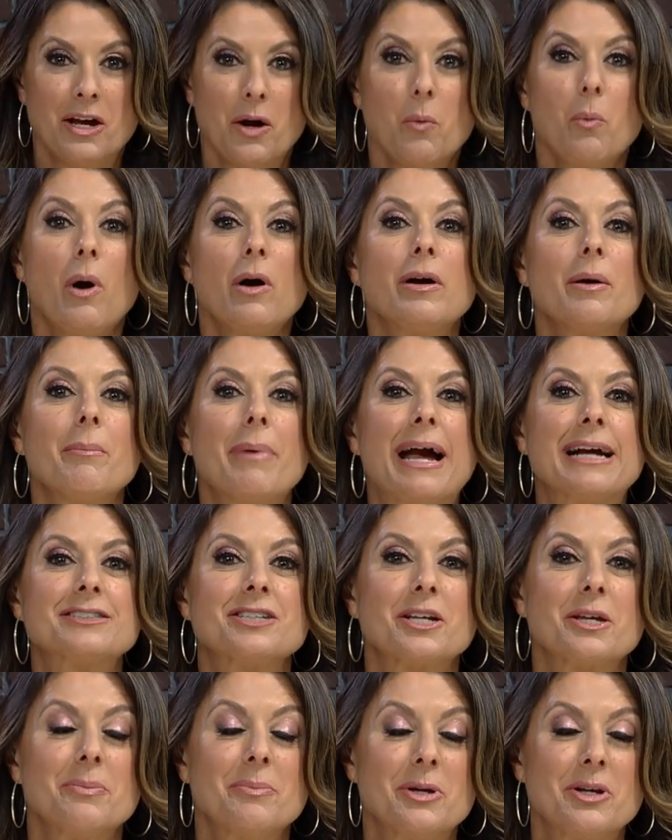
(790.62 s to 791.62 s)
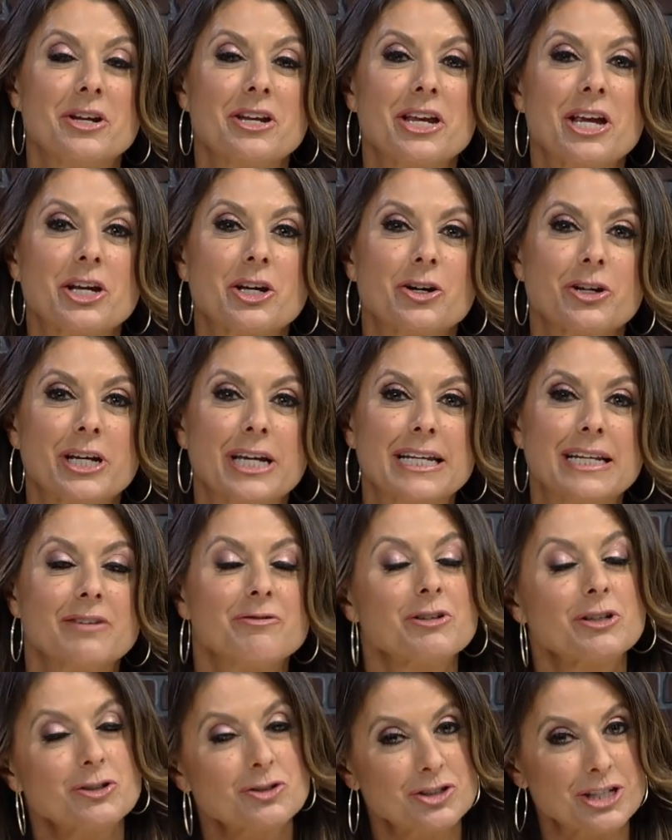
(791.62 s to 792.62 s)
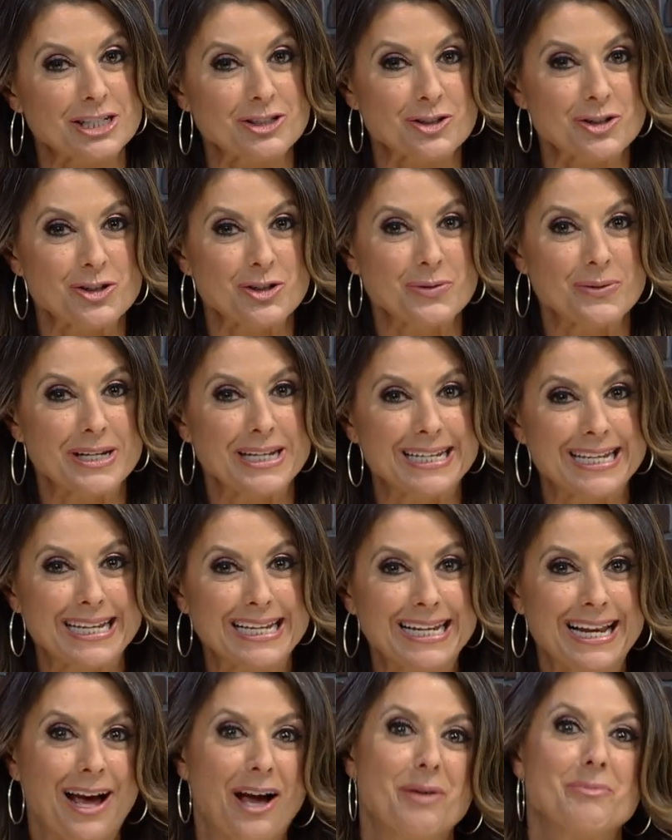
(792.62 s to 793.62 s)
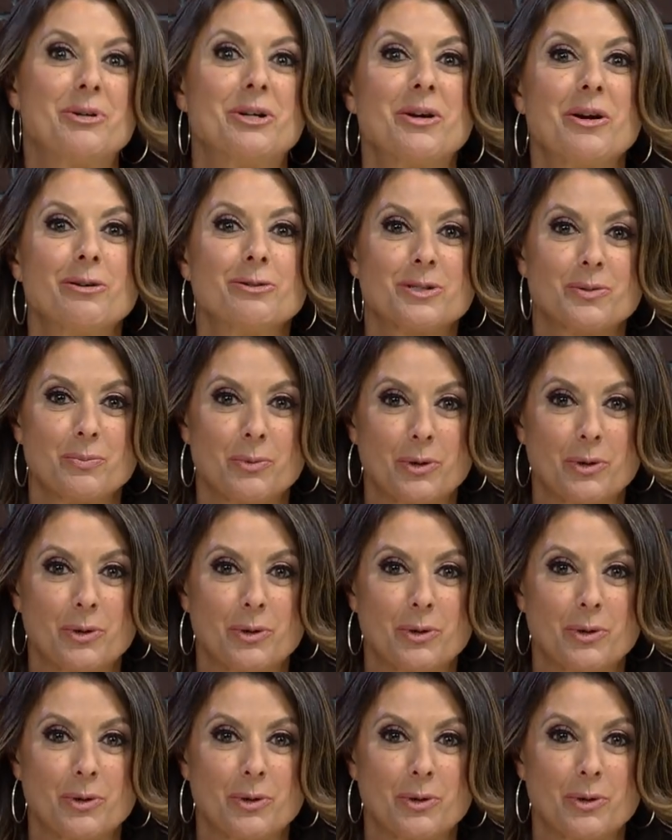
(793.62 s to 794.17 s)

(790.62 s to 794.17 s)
Welcome back to Community Cooking. If you're just tuning in, I'm your host,